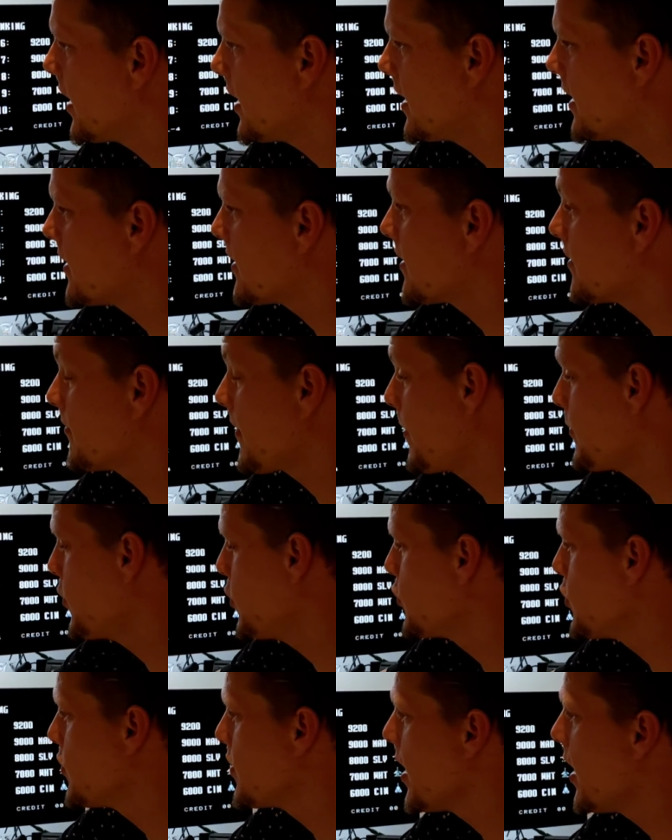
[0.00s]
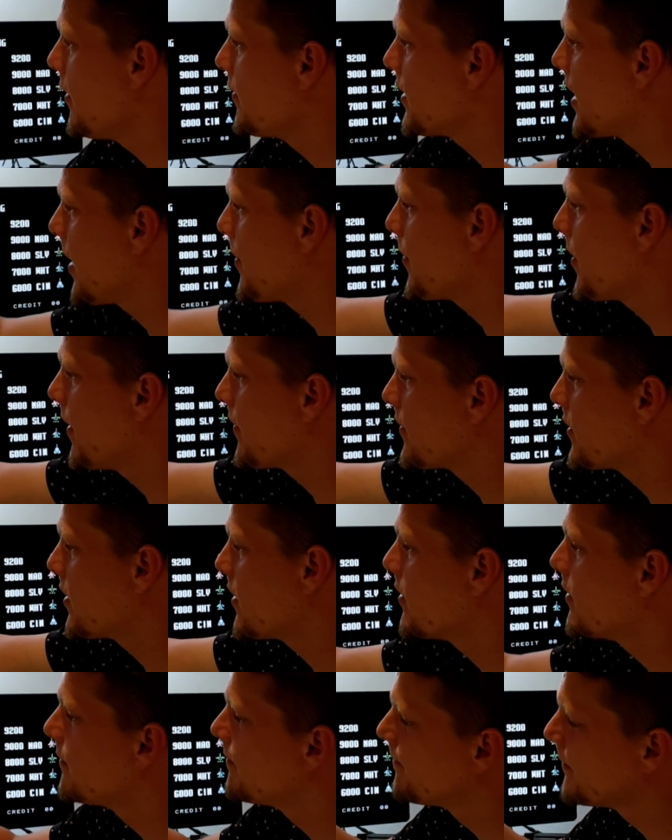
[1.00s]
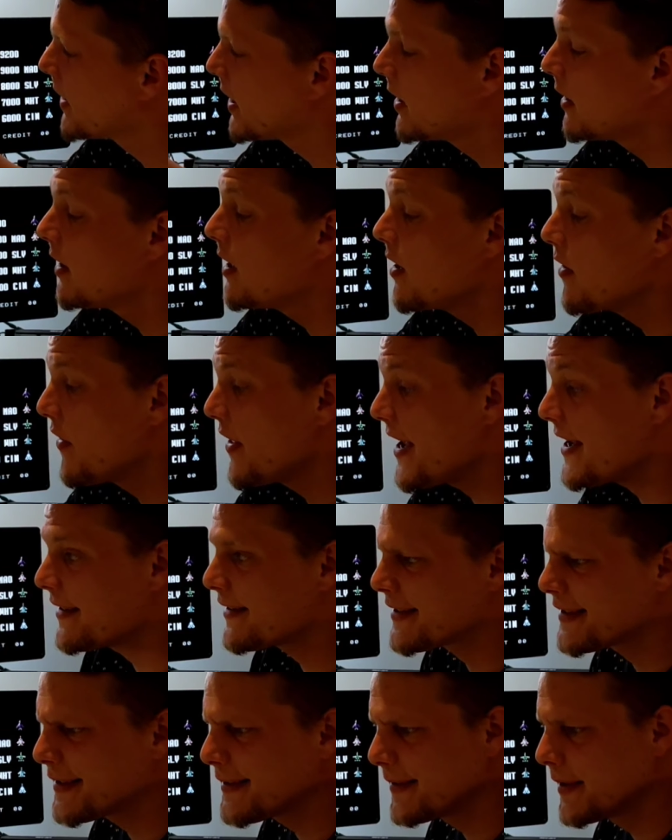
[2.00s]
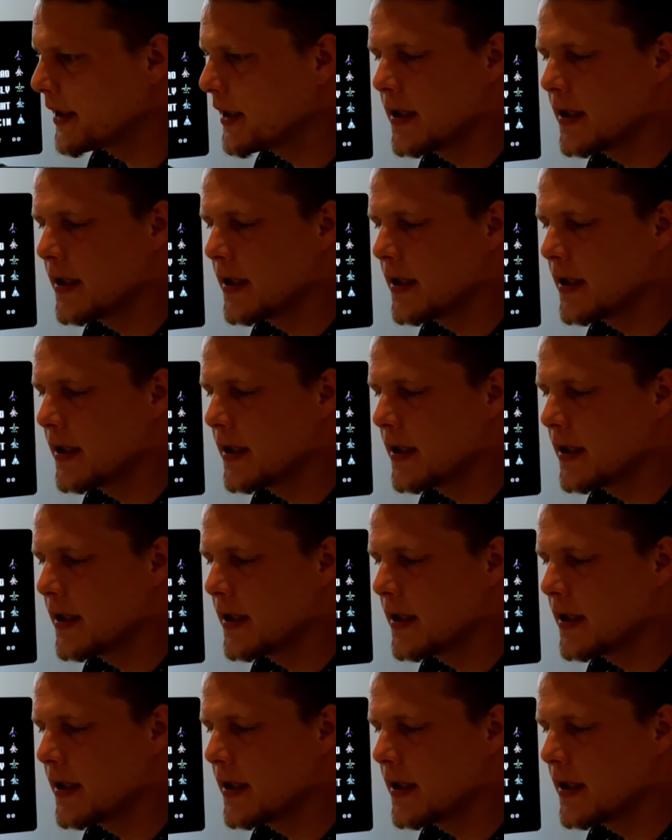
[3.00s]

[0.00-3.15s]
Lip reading: and I'm going to do that off camera after this.